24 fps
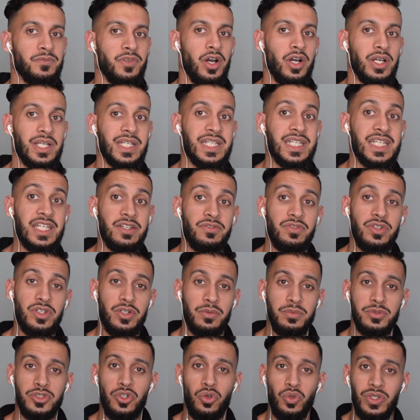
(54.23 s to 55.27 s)
are giving
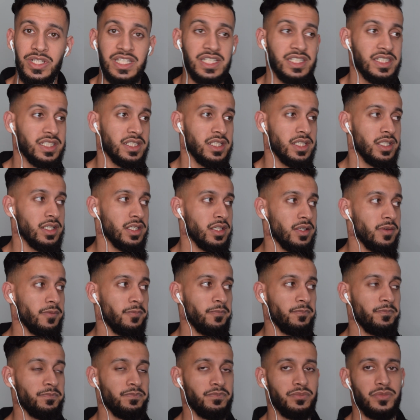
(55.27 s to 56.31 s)
up so easily
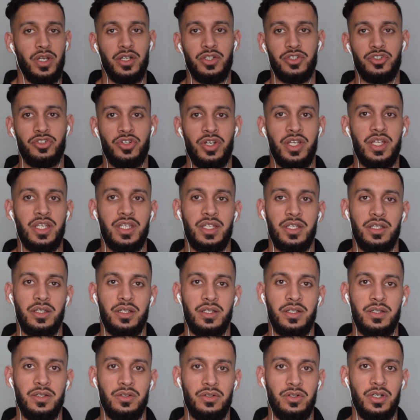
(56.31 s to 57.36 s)
on
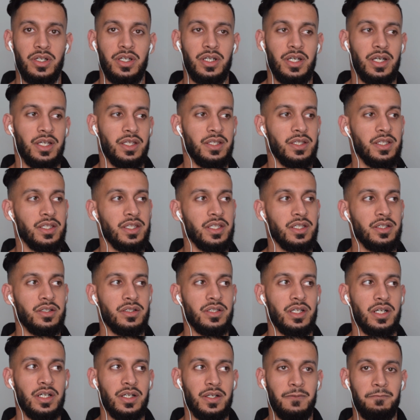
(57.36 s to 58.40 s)
training, right, and think
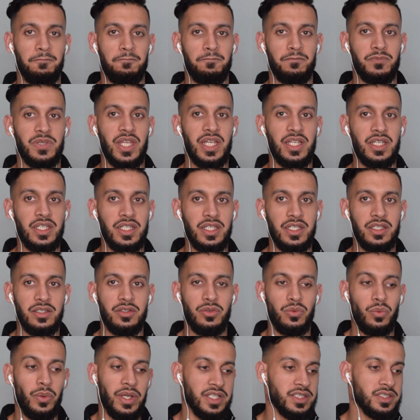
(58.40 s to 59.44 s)
that they need
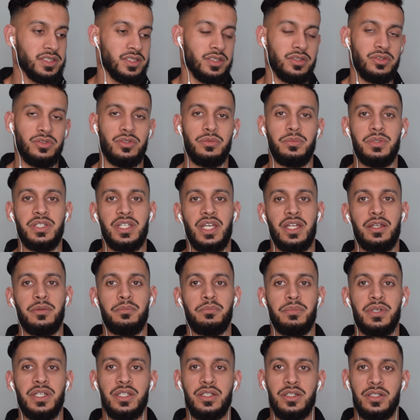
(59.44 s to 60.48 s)
the weights to be getting
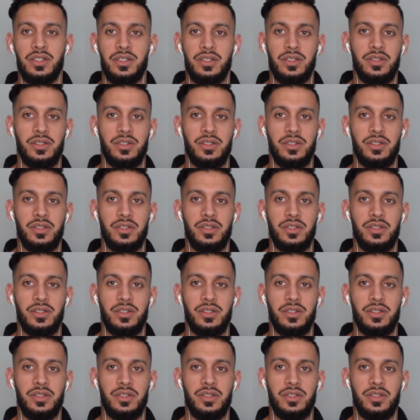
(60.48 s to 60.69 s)
big,